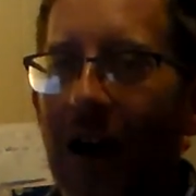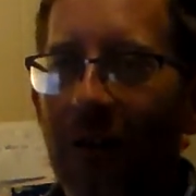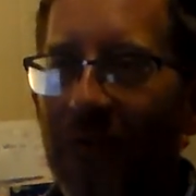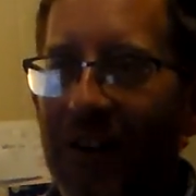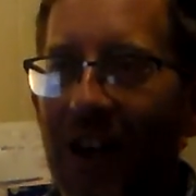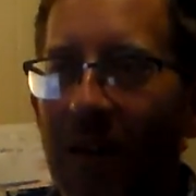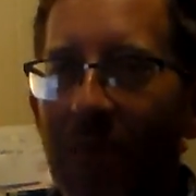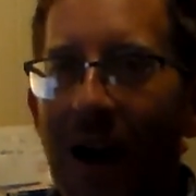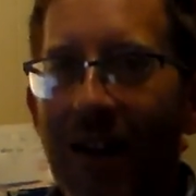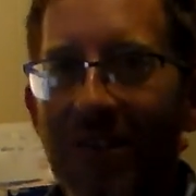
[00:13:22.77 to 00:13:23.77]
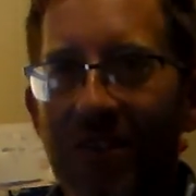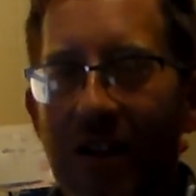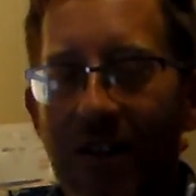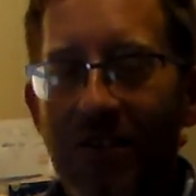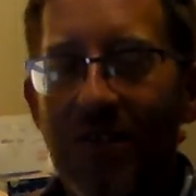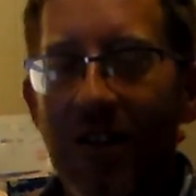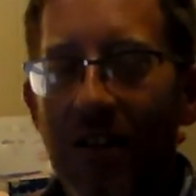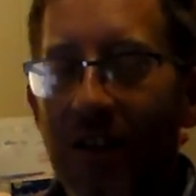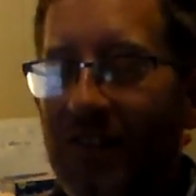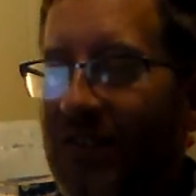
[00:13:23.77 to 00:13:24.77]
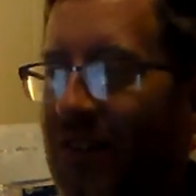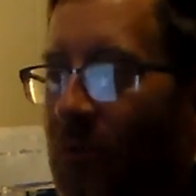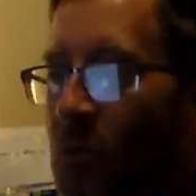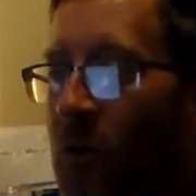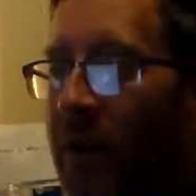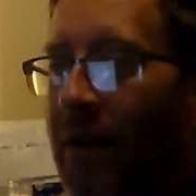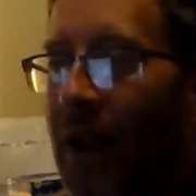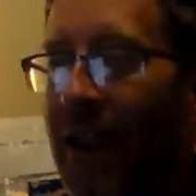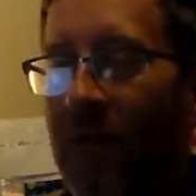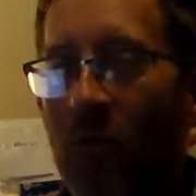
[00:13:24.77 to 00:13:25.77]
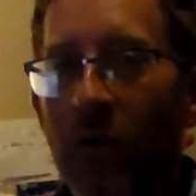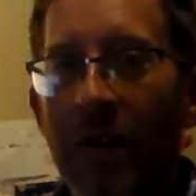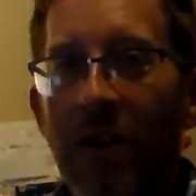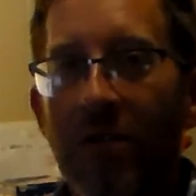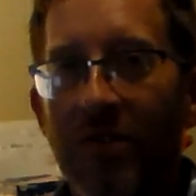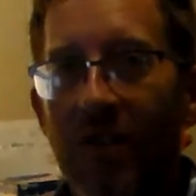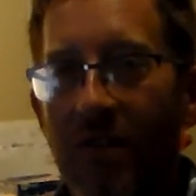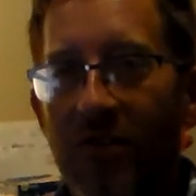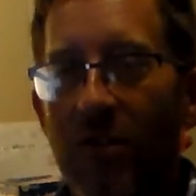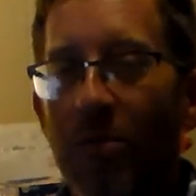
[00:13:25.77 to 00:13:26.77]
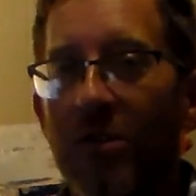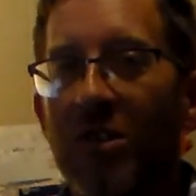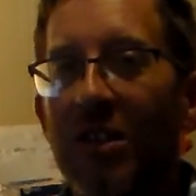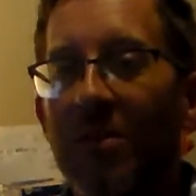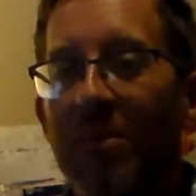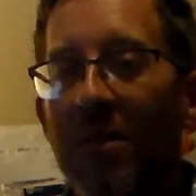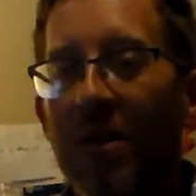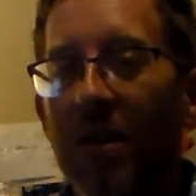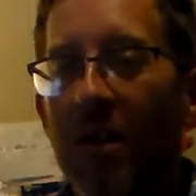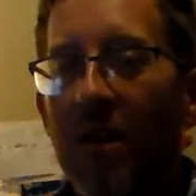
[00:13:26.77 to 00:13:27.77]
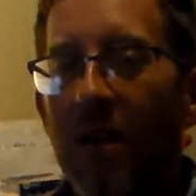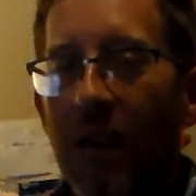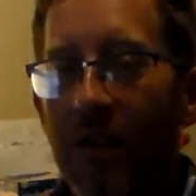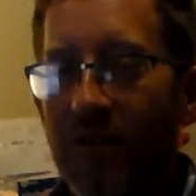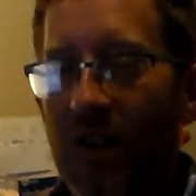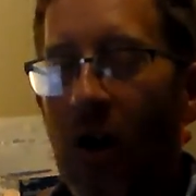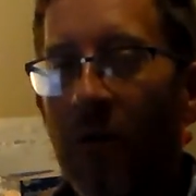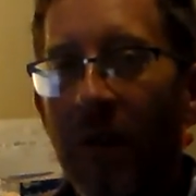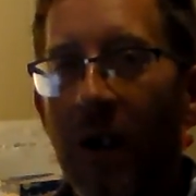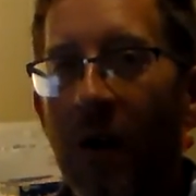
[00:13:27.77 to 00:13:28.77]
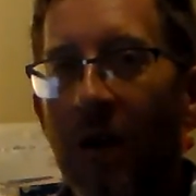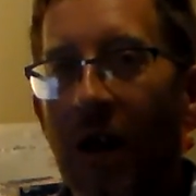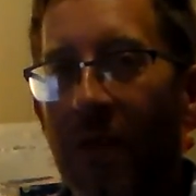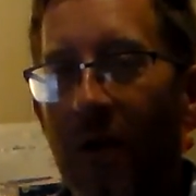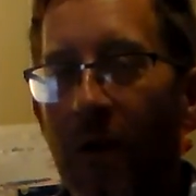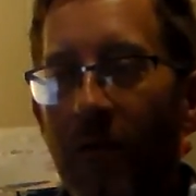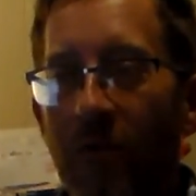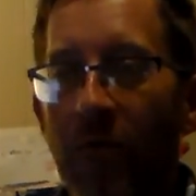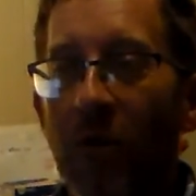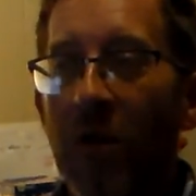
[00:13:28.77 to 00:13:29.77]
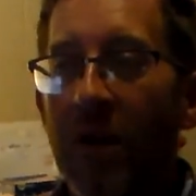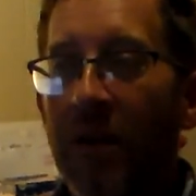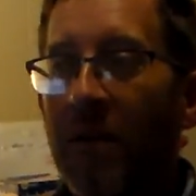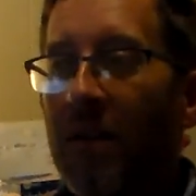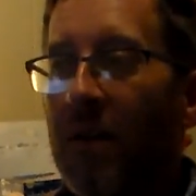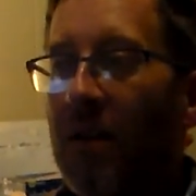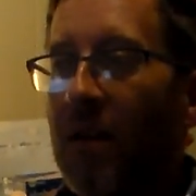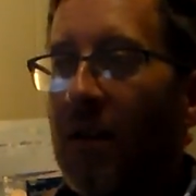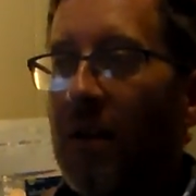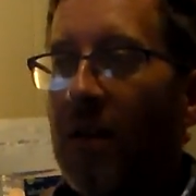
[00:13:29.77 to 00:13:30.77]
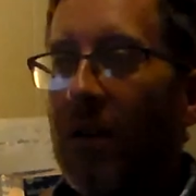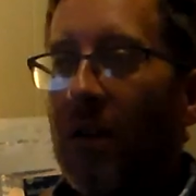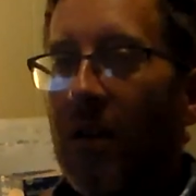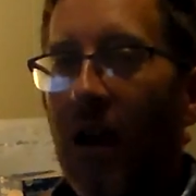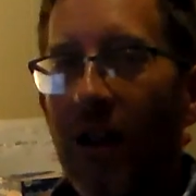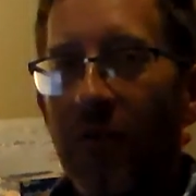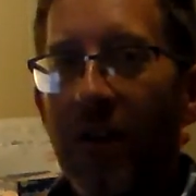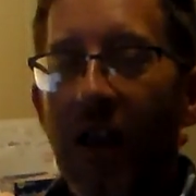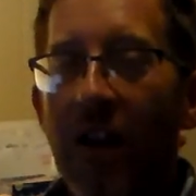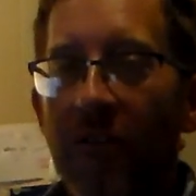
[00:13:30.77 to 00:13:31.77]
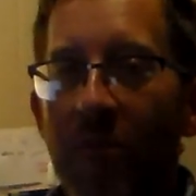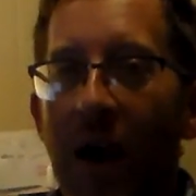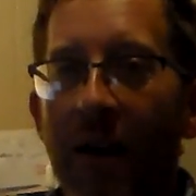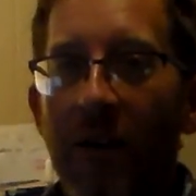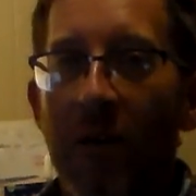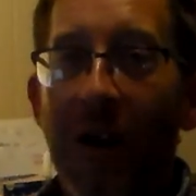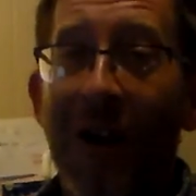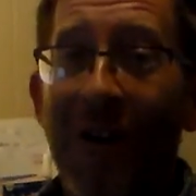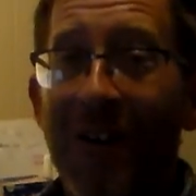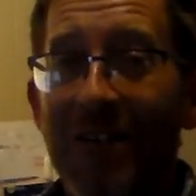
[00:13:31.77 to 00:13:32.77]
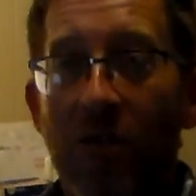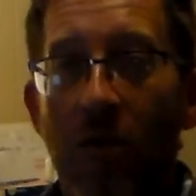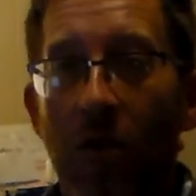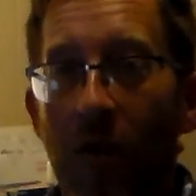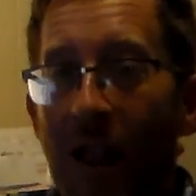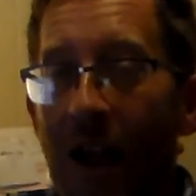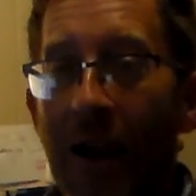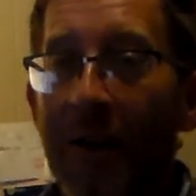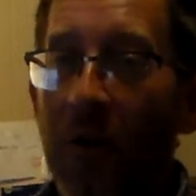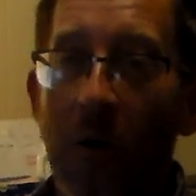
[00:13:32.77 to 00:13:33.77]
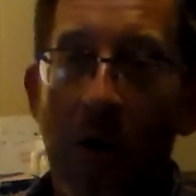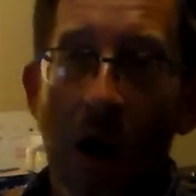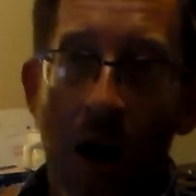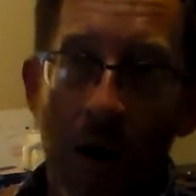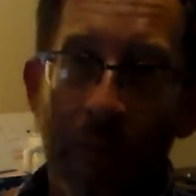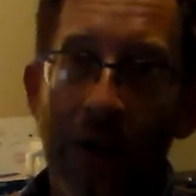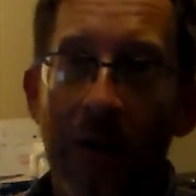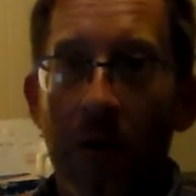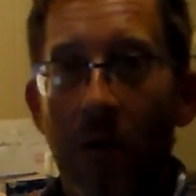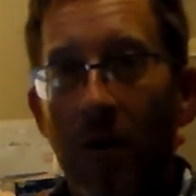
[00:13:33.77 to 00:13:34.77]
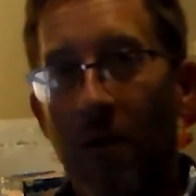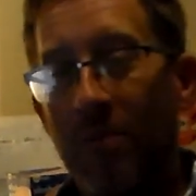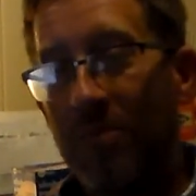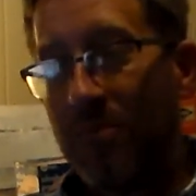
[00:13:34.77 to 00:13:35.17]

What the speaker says: don't think I'd buy just like unless someone had one that was super cheap, and it was all there, and I thought it would run. I don't think I'd ever buy another Aries or a Reliant or an Omni or a